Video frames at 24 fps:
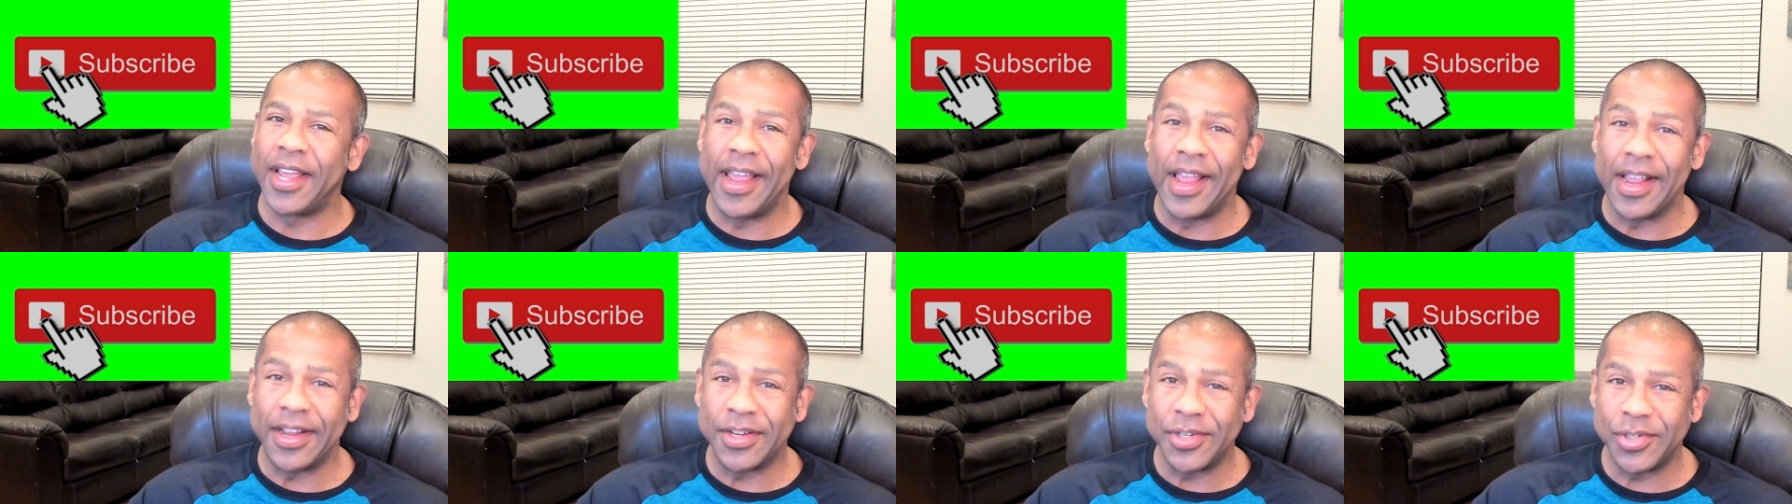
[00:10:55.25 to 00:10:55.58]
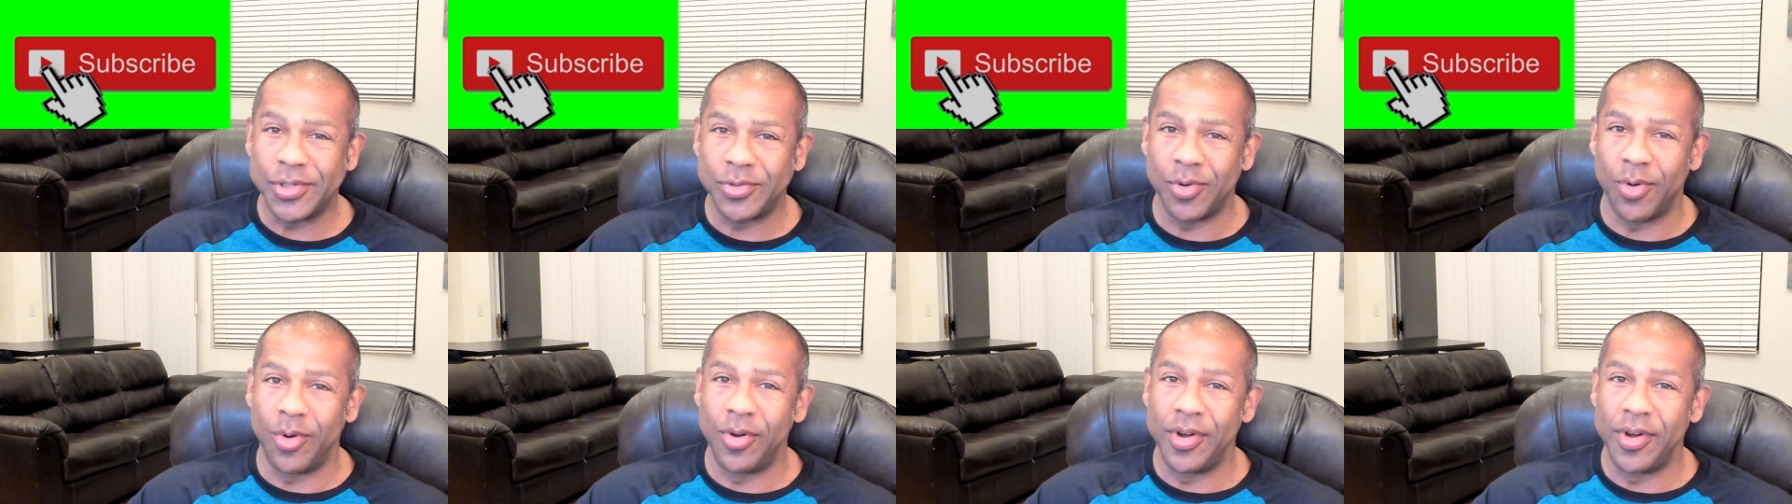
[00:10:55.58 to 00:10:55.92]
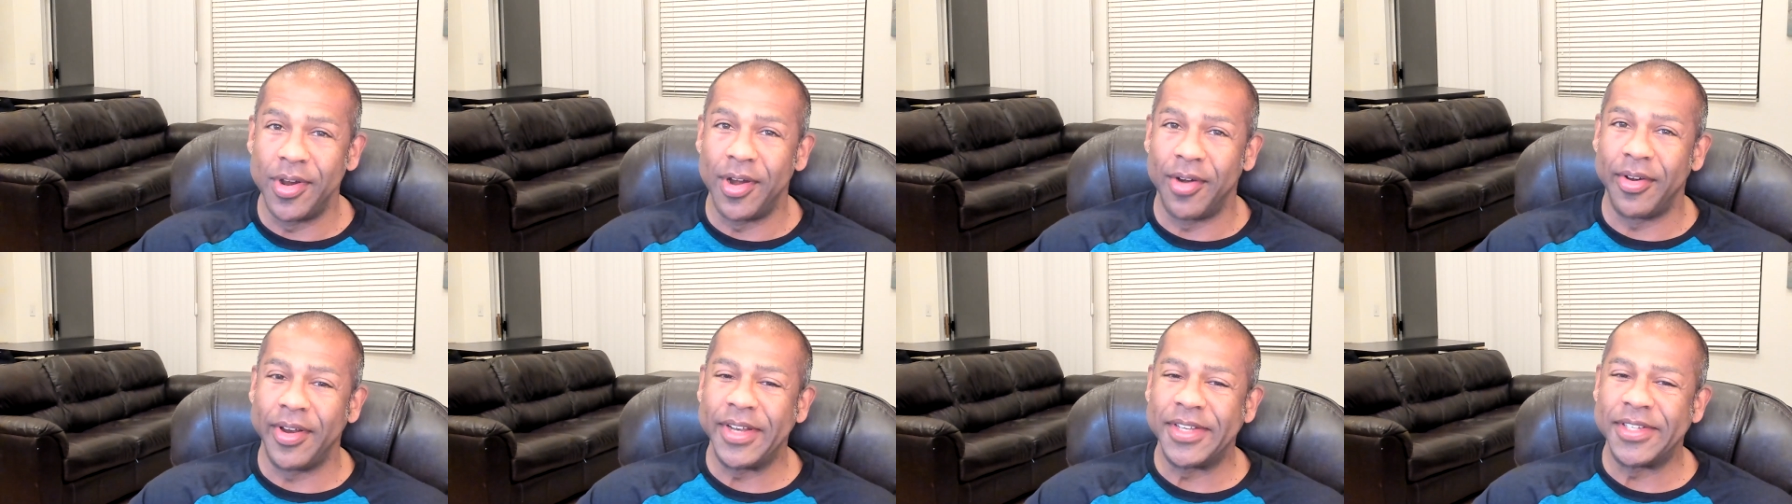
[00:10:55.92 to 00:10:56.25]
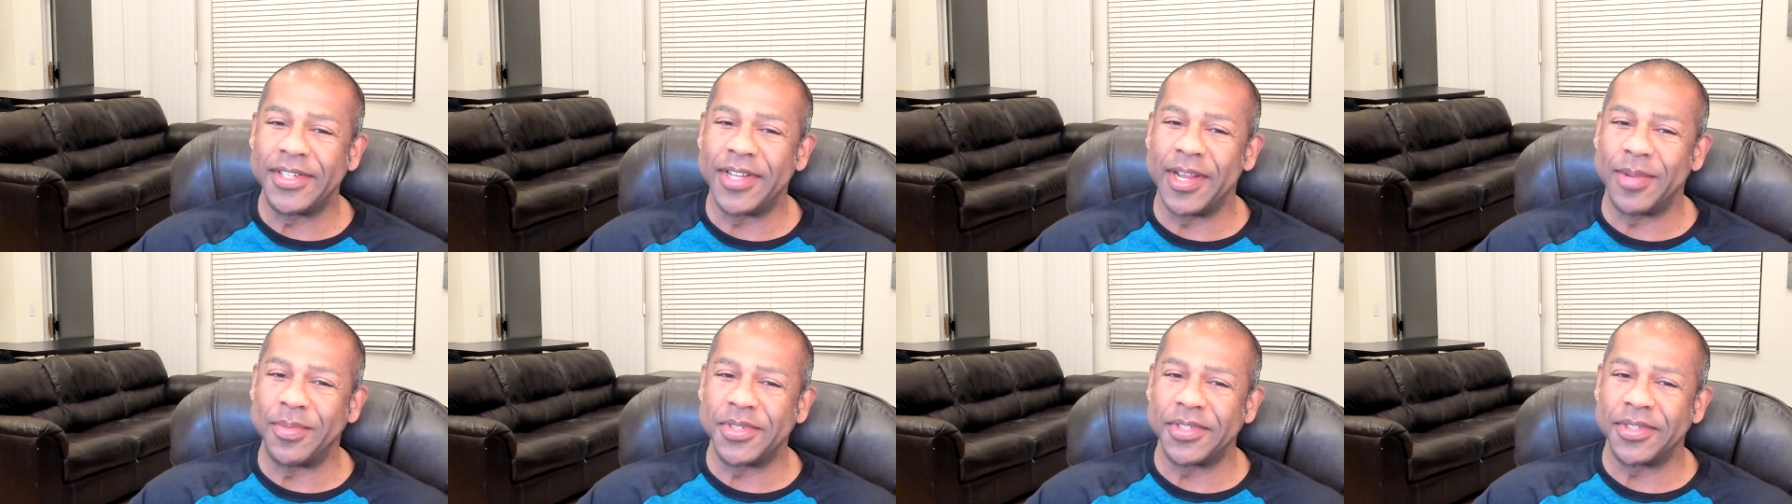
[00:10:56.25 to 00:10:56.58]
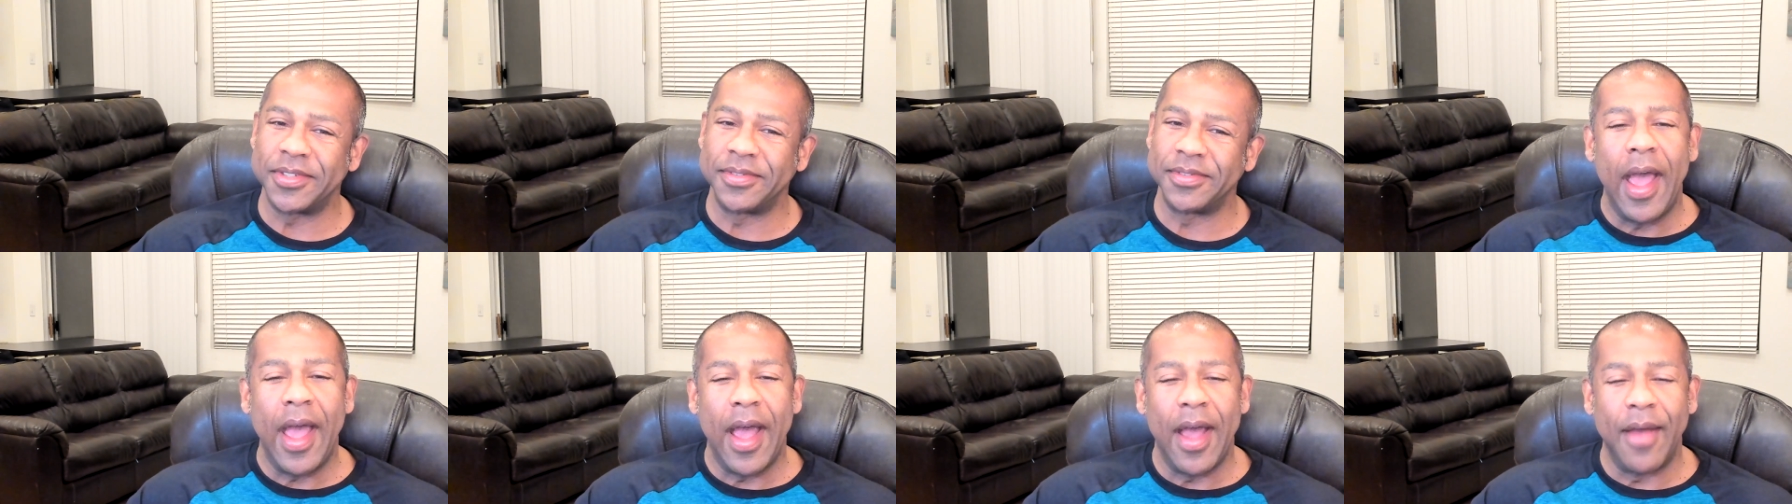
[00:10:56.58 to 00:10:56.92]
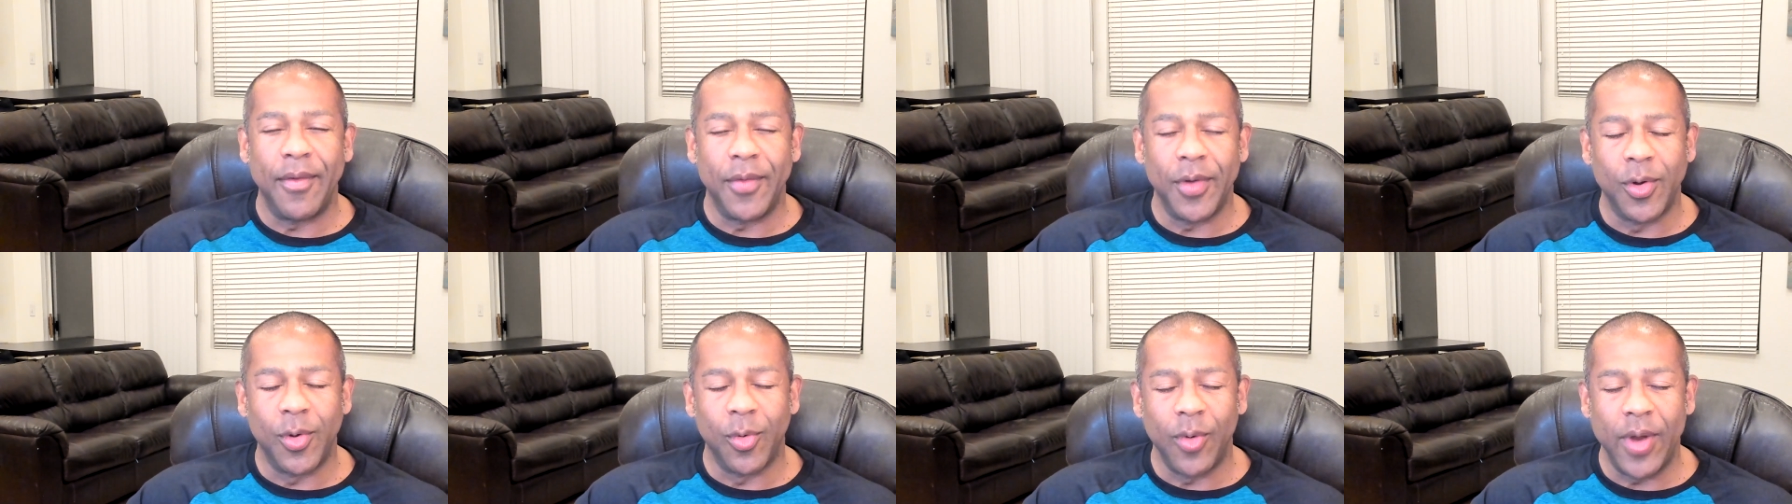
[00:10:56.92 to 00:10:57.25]
extraordinary tips. Have
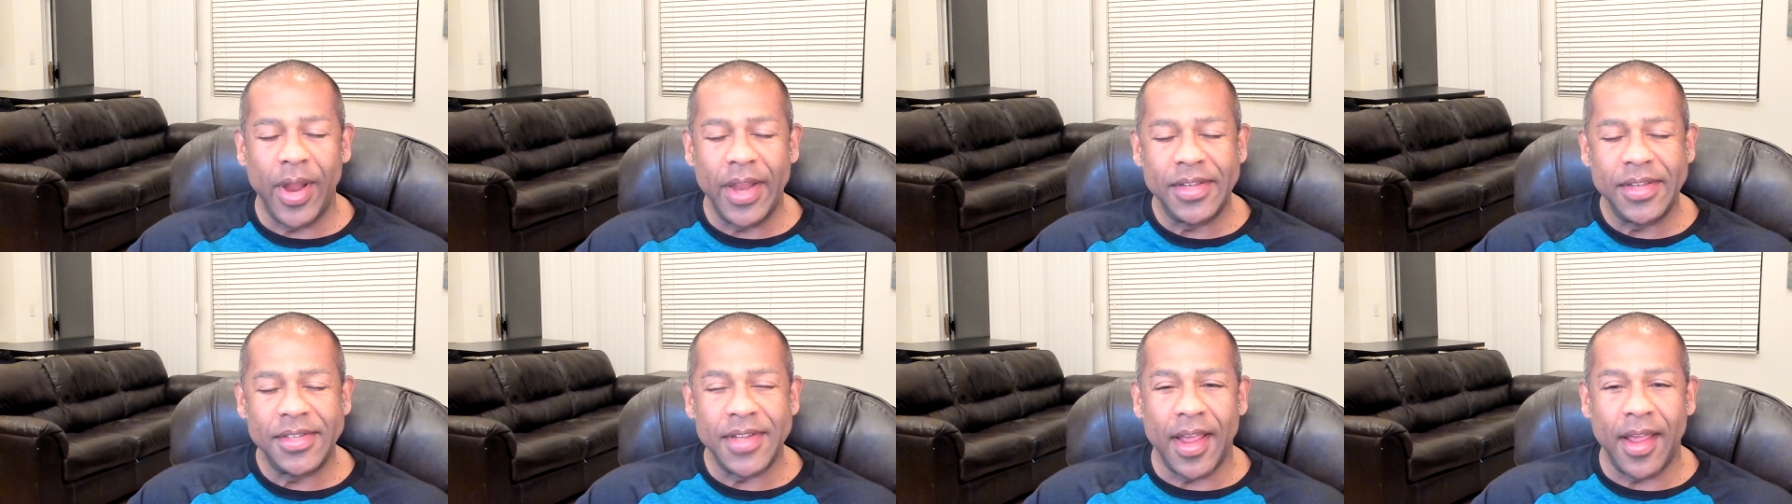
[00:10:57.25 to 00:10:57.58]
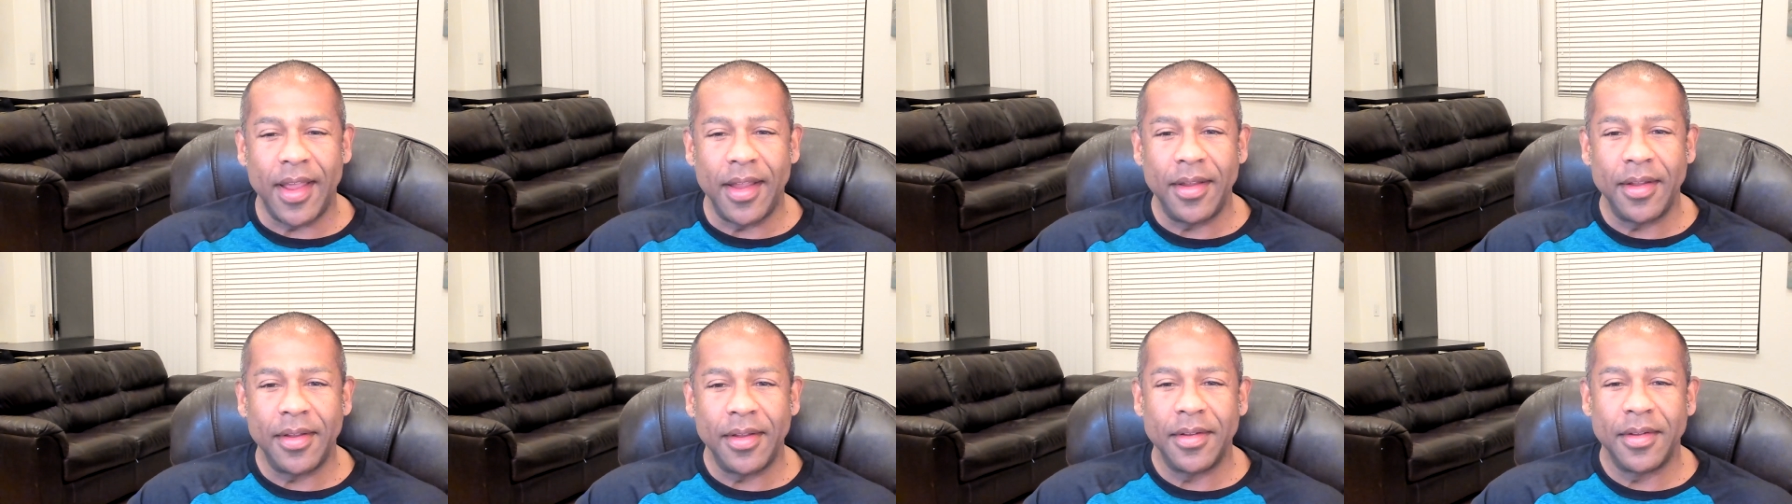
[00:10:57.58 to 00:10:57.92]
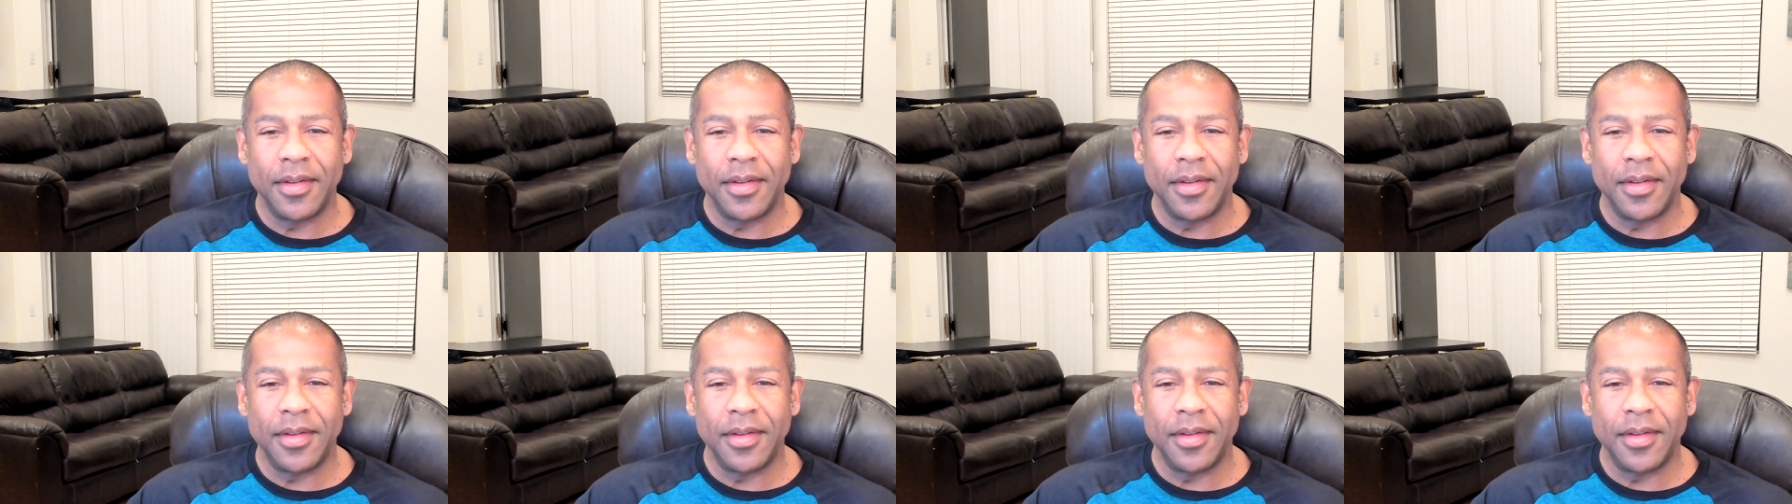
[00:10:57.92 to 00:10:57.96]
a great day,